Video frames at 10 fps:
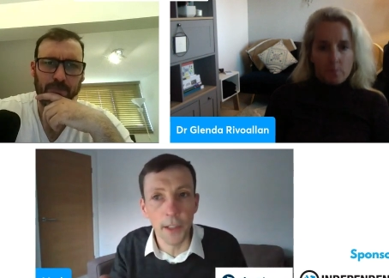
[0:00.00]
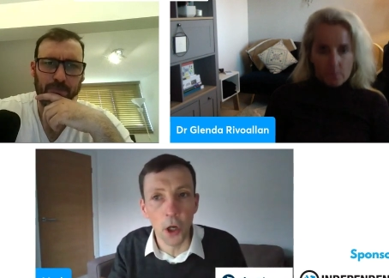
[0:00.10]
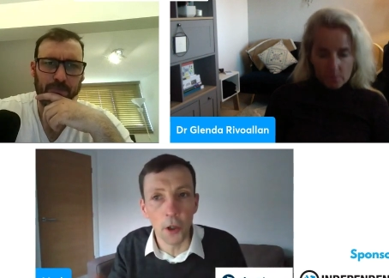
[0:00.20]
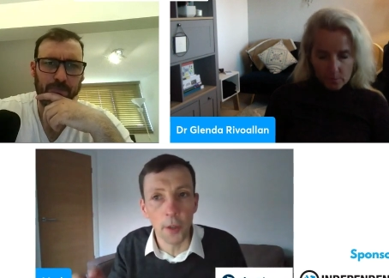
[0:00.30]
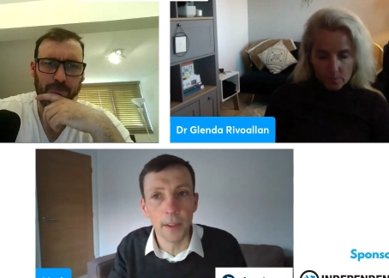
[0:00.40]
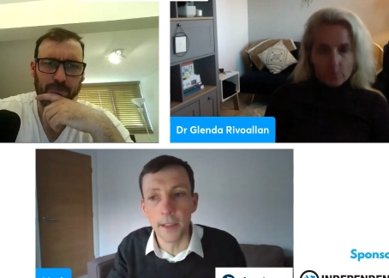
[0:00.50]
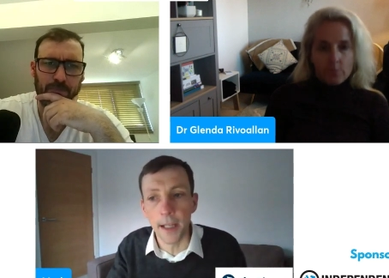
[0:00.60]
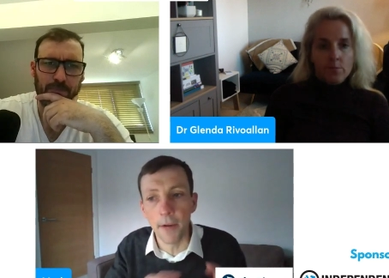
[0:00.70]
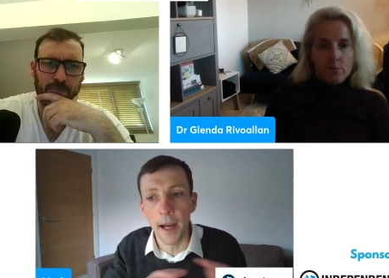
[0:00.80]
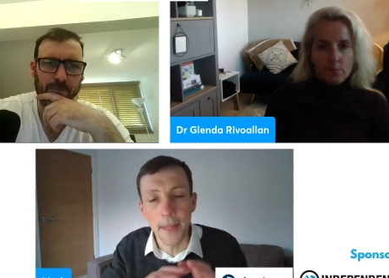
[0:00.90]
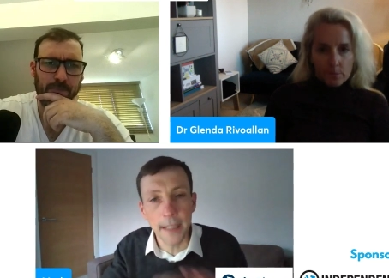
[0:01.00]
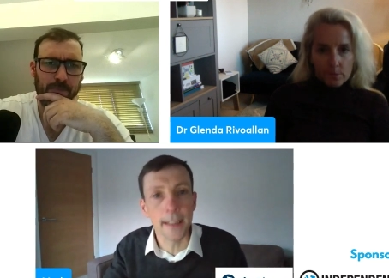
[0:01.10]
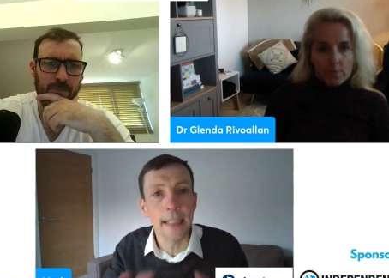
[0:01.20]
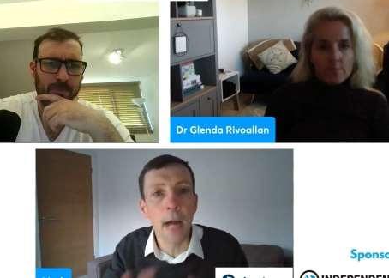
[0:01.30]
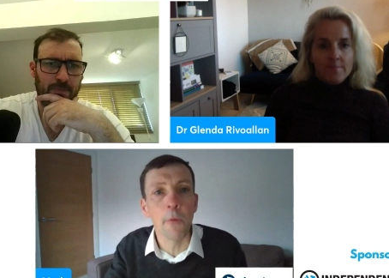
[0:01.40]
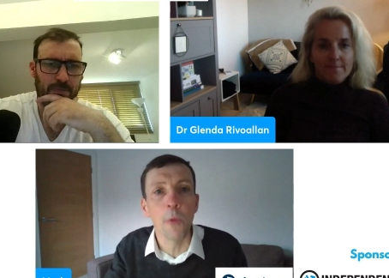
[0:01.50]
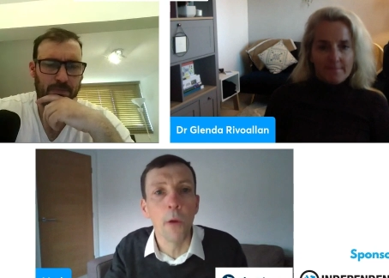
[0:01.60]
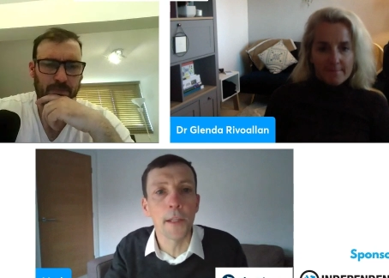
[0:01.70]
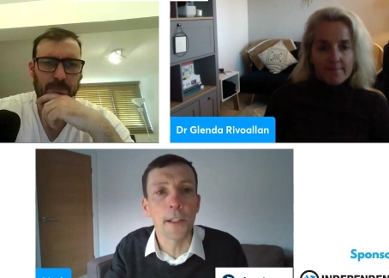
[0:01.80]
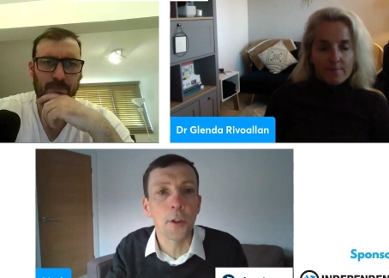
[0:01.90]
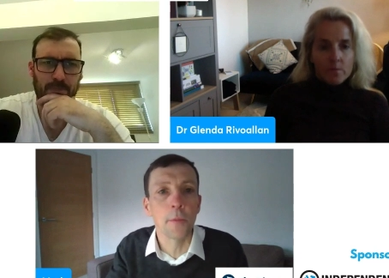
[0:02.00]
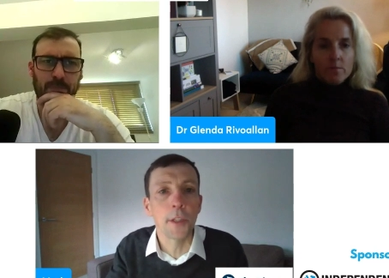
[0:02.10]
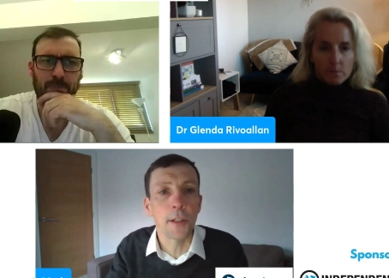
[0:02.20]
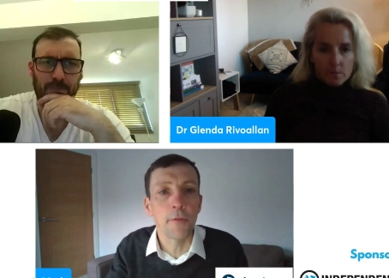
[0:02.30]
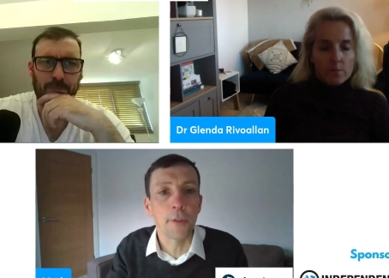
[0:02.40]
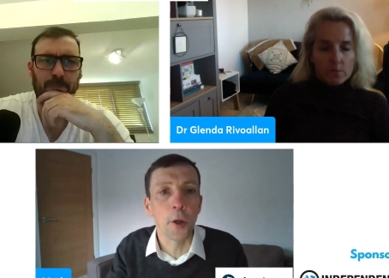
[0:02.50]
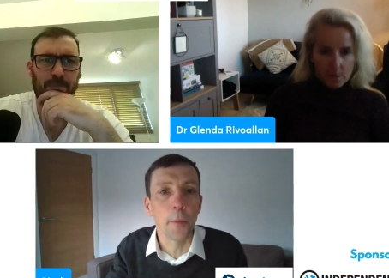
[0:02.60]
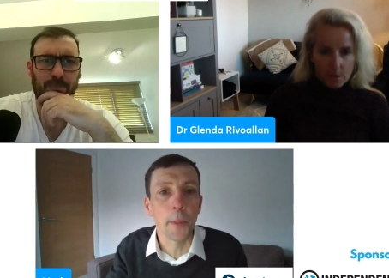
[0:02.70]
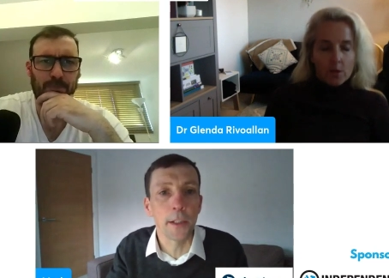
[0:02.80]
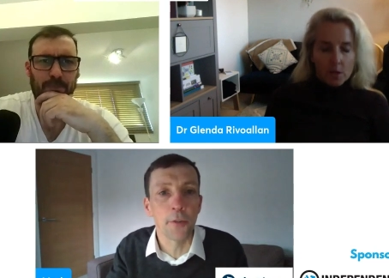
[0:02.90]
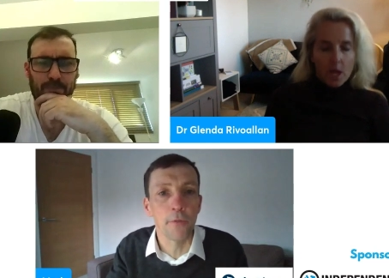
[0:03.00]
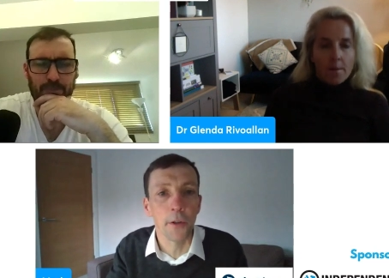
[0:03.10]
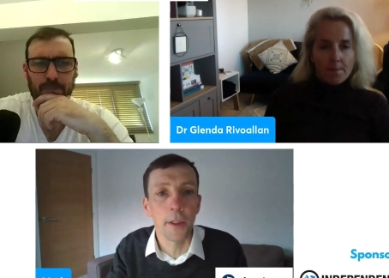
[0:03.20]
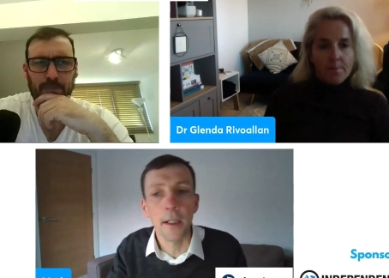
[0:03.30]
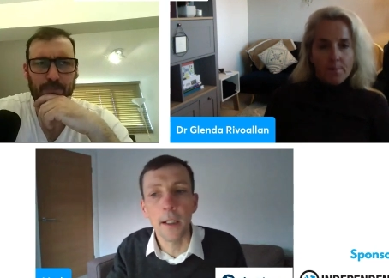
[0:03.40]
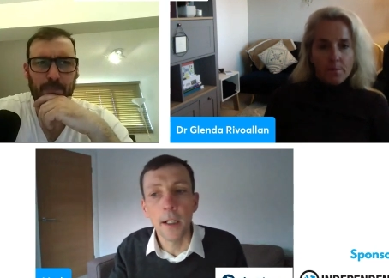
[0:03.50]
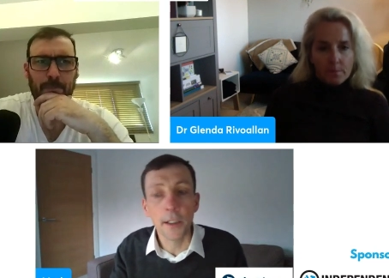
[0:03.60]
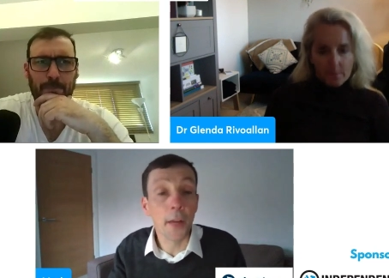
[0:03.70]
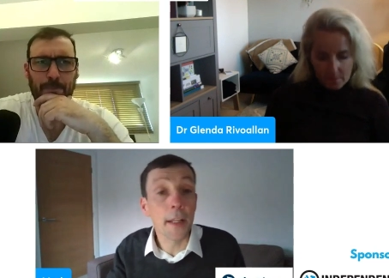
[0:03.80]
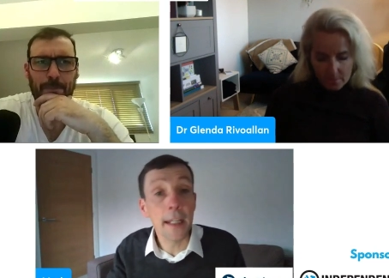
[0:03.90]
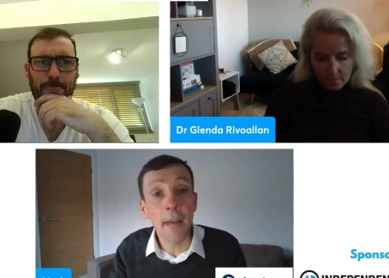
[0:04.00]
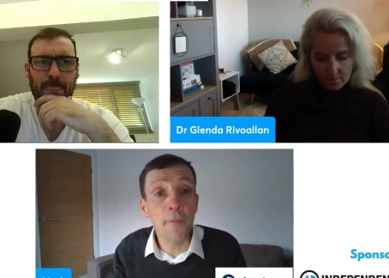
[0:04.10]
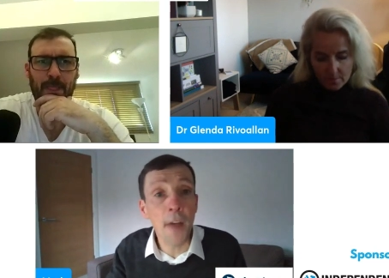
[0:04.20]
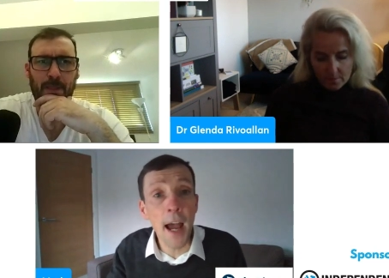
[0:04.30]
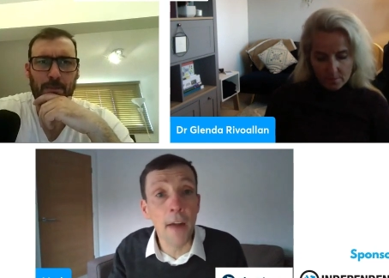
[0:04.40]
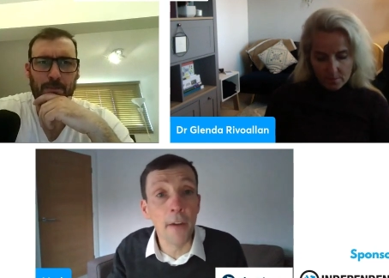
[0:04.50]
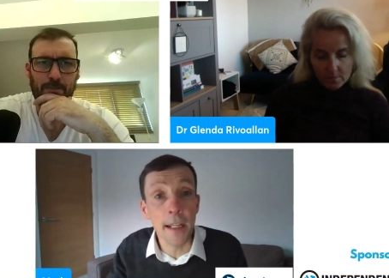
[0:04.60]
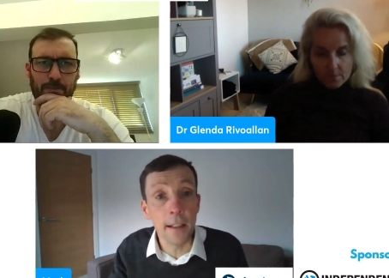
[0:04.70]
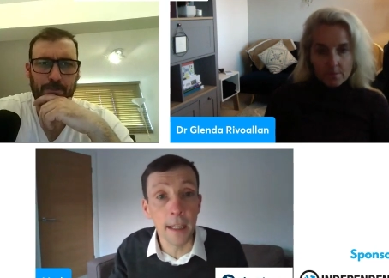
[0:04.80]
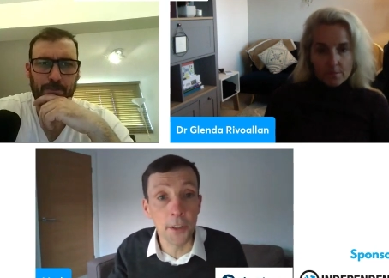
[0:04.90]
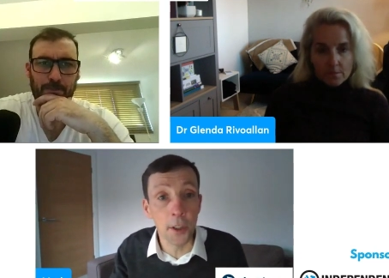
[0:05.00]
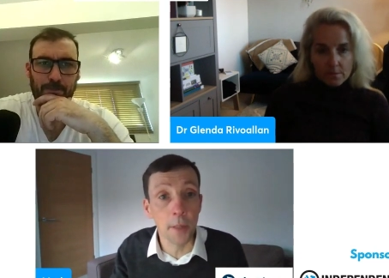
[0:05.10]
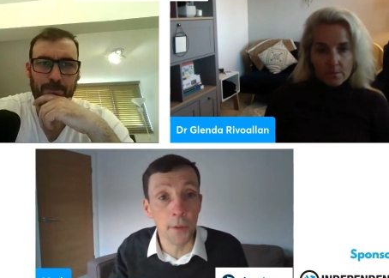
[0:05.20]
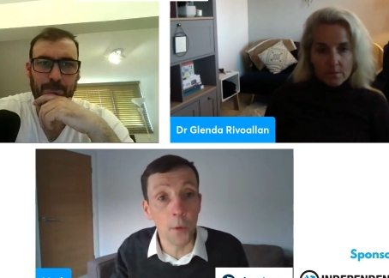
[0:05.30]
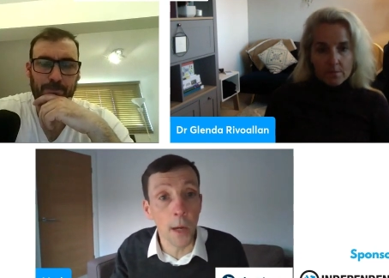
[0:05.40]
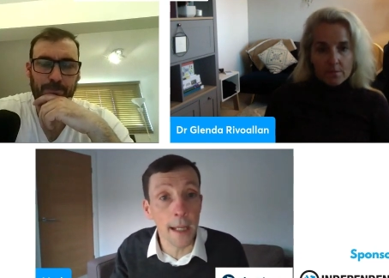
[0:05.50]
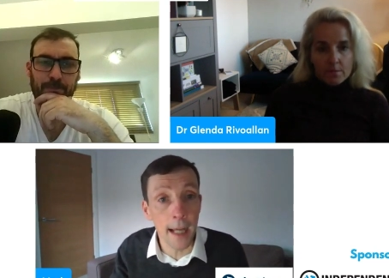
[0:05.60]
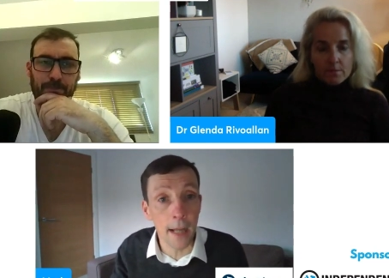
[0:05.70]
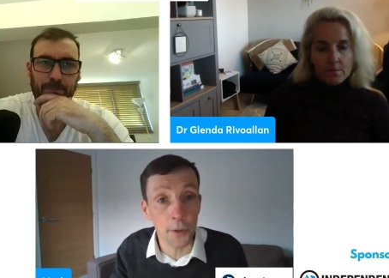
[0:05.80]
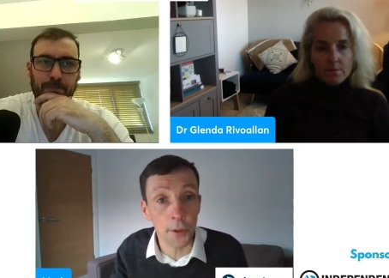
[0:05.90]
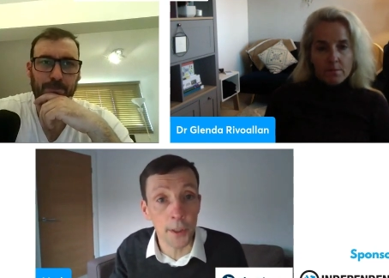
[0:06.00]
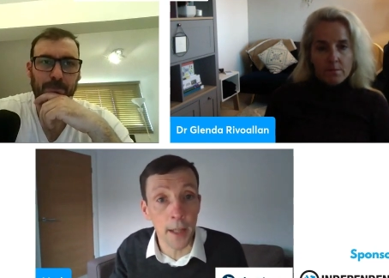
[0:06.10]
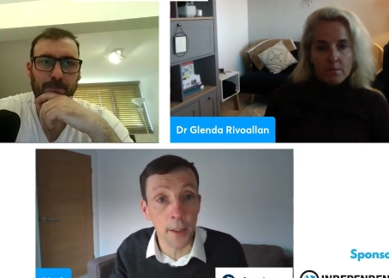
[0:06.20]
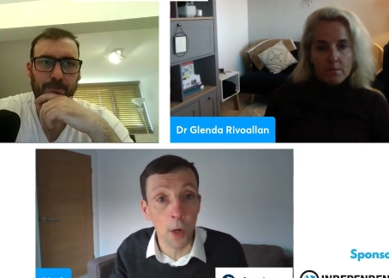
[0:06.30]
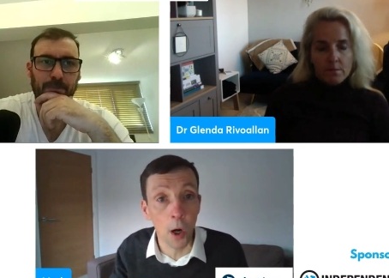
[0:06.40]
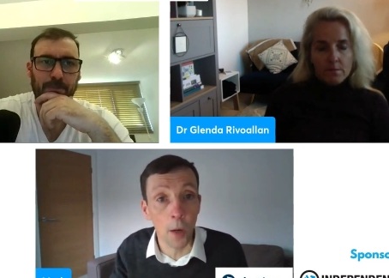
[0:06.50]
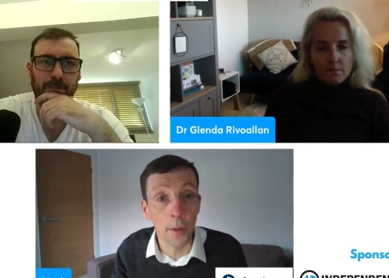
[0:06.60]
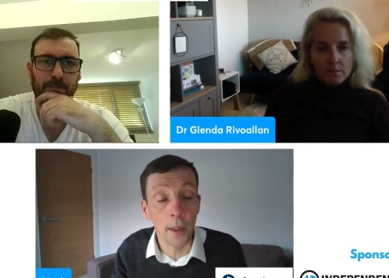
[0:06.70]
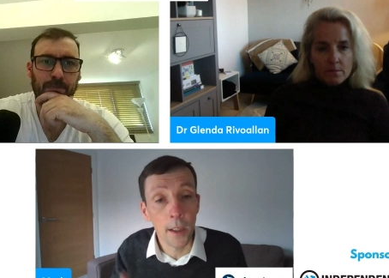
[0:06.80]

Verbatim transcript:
Speaker 1: document to say, right, this is how we want this company company to yeah. run. So they can vary in terms of the way council set them up.